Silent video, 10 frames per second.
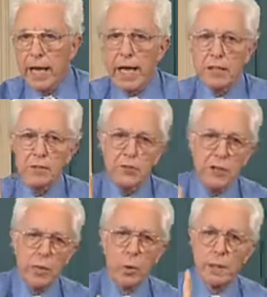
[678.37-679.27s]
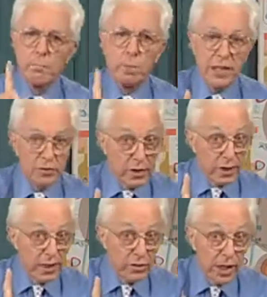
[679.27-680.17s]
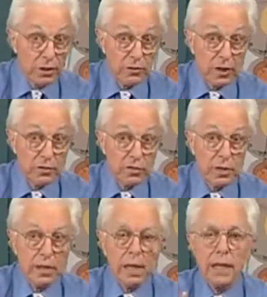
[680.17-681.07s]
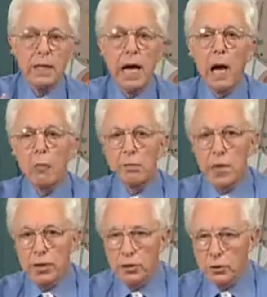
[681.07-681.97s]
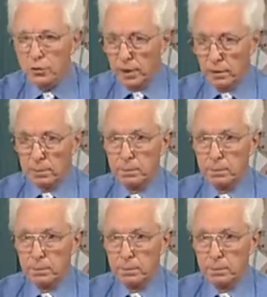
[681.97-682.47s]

and see what it basically tells us and how we might use it.